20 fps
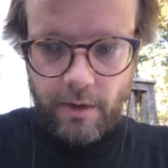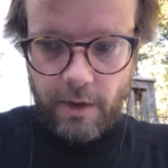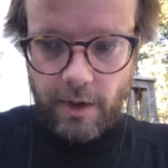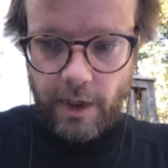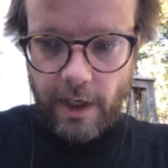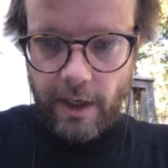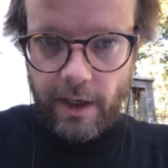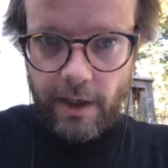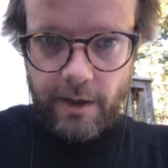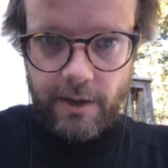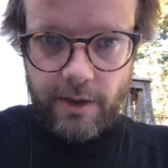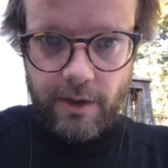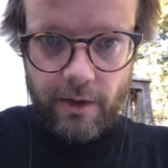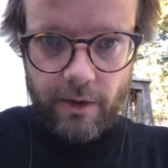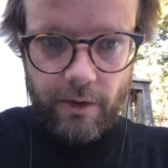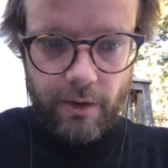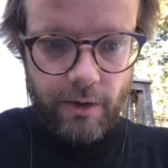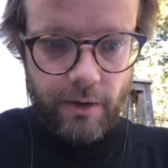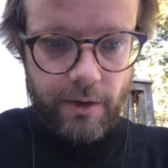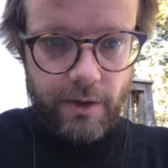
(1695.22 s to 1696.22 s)
Okay,
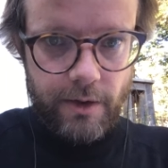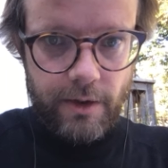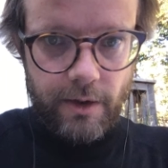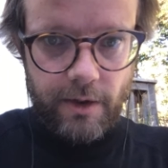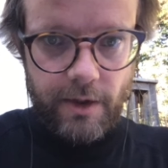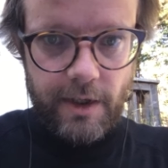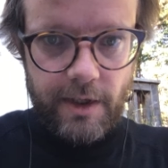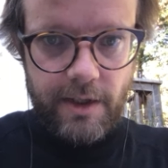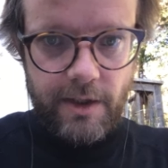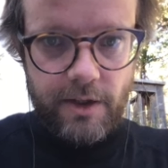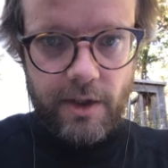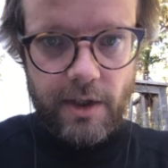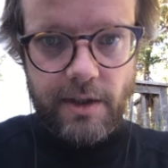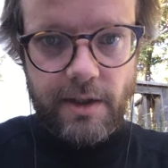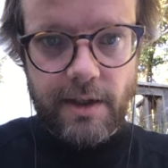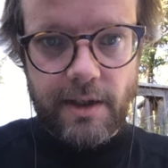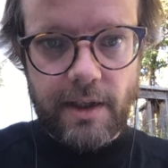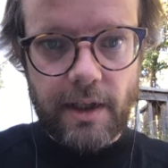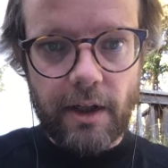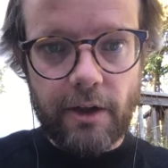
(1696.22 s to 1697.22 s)
so this is just
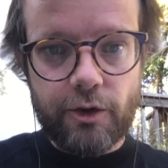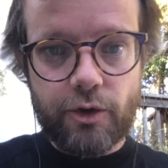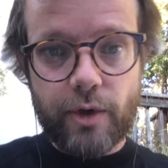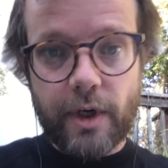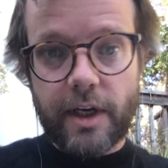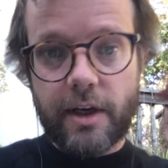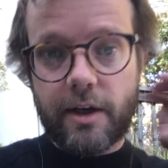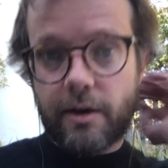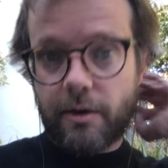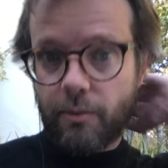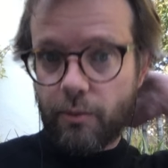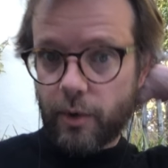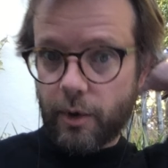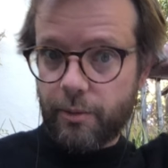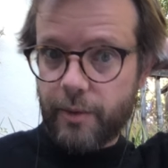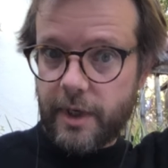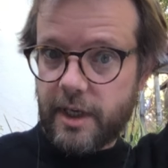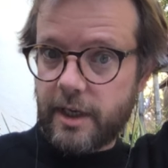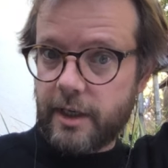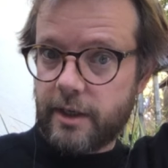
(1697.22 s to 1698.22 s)
this little trick where
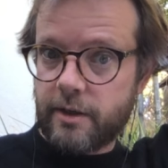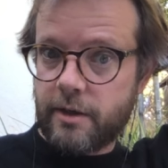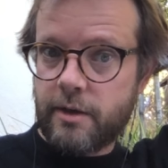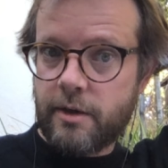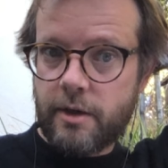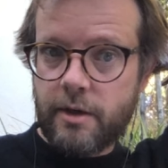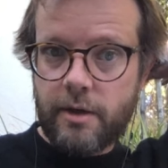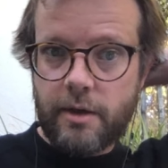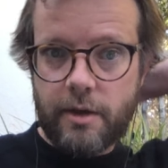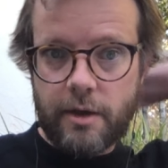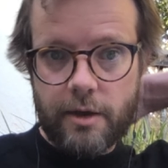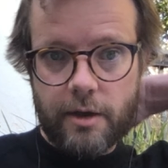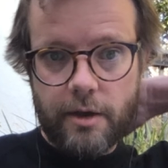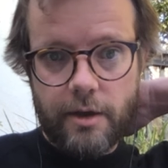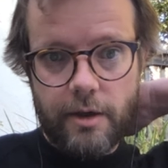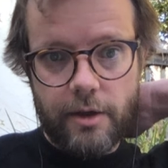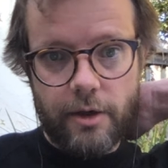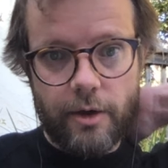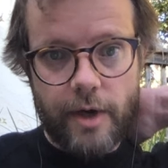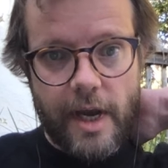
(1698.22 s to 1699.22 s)
we can,
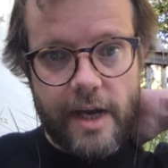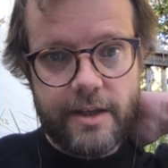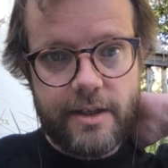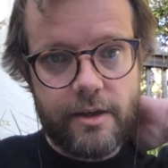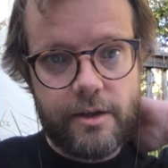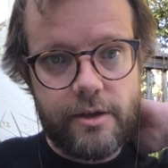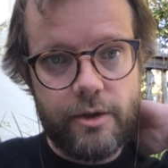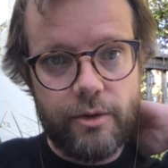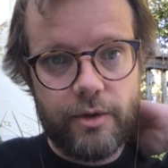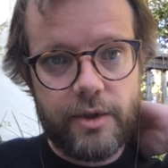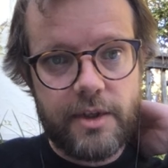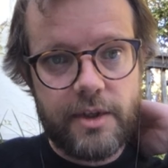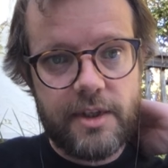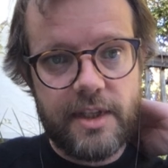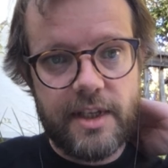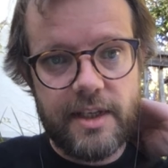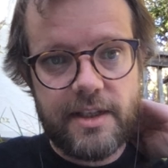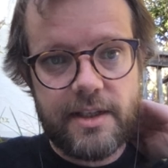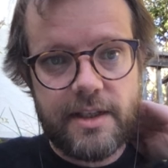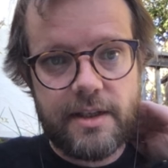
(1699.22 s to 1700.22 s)
execute
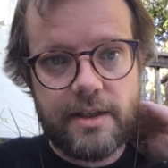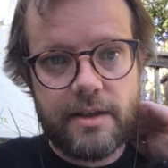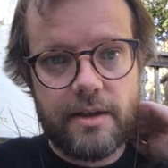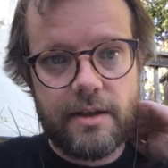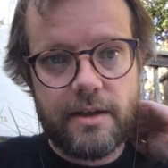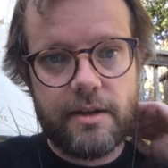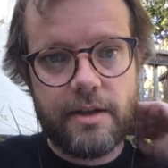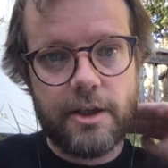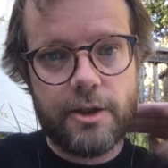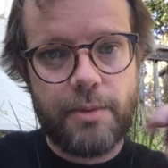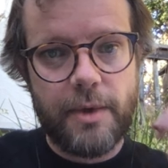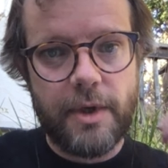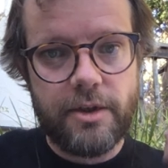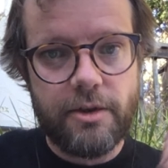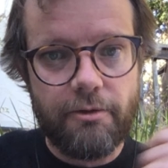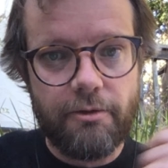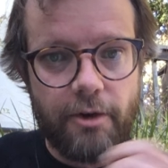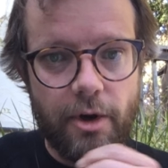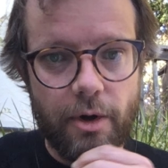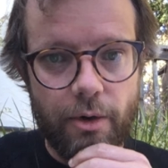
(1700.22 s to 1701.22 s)
this piece
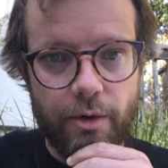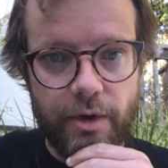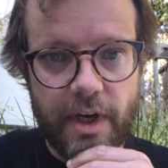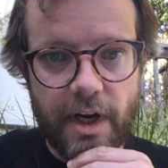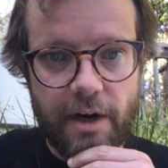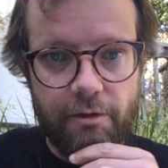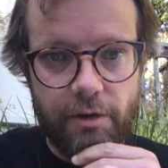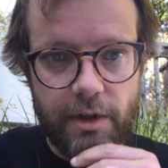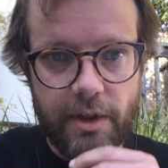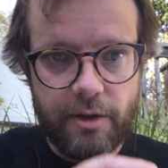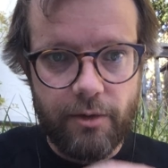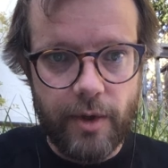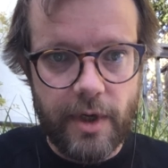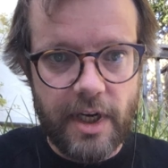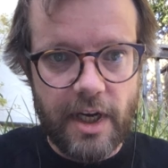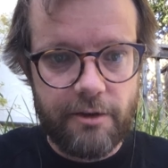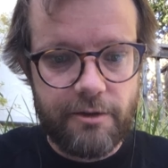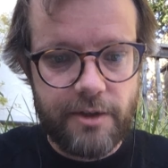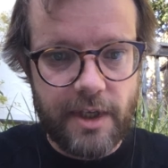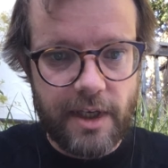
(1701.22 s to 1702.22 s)
of code every
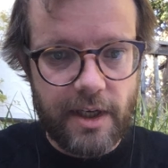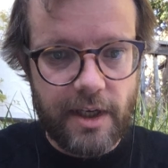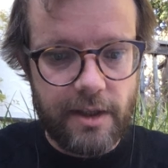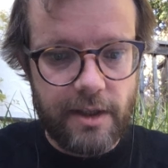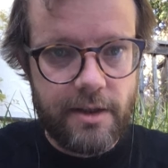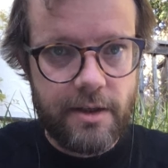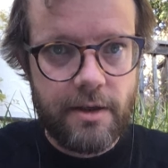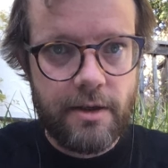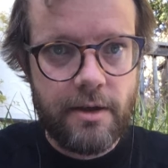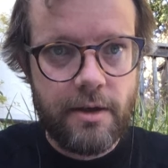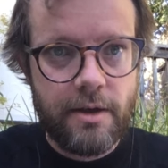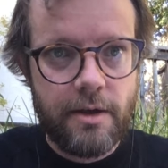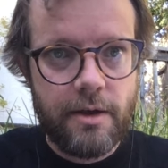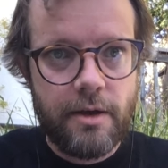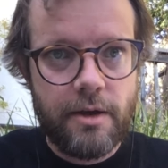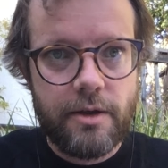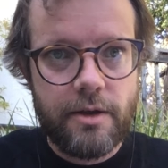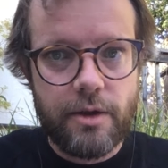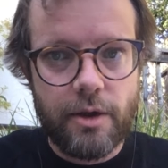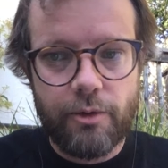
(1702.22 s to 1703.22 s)
3.5 seconds.
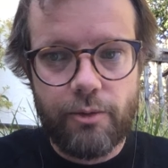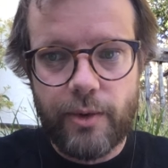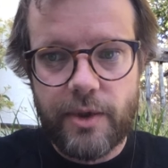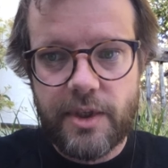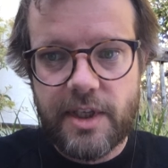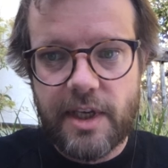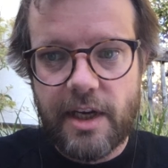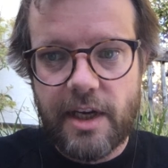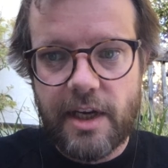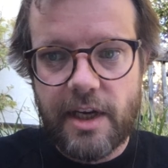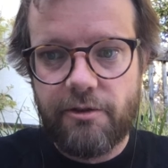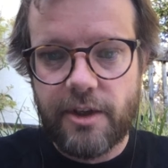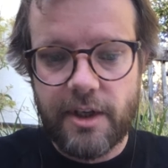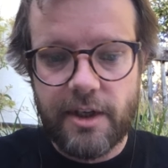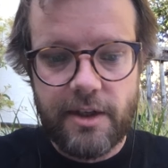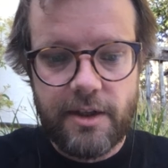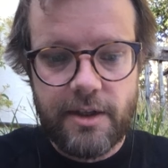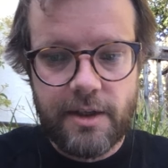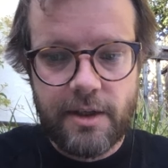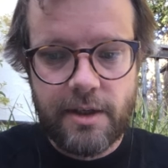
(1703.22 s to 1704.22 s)
So if we save
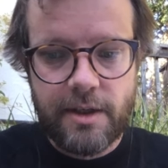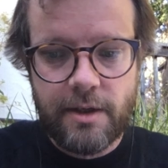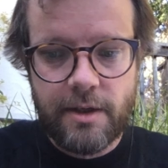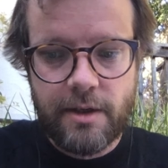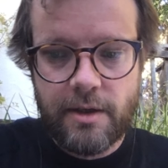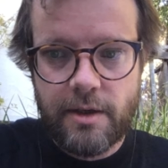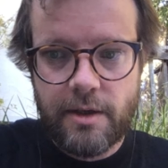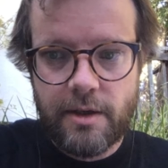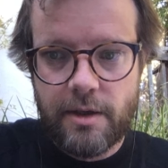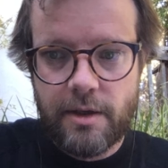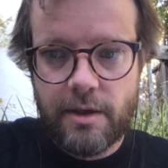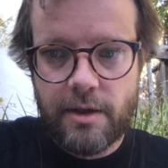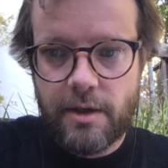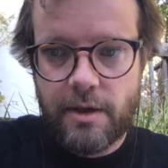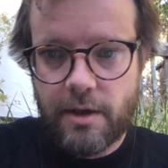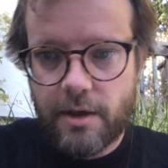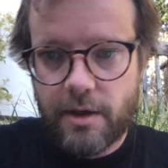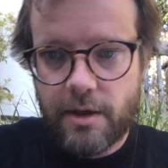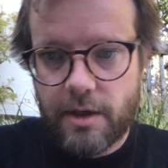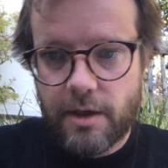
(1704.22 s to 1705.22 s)
this,
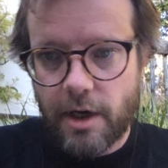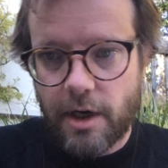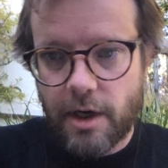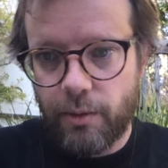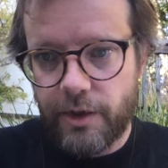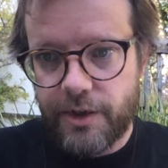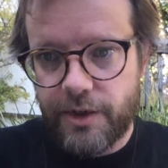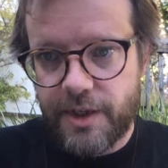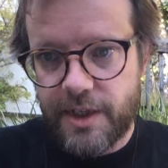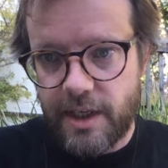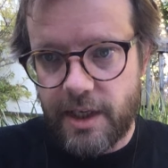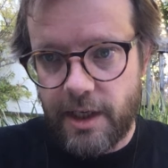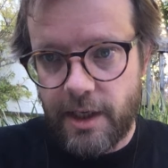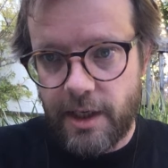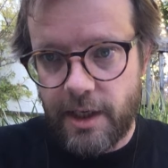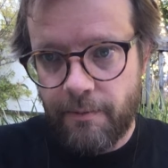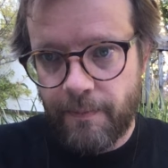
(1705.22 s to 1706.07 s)
now we'll see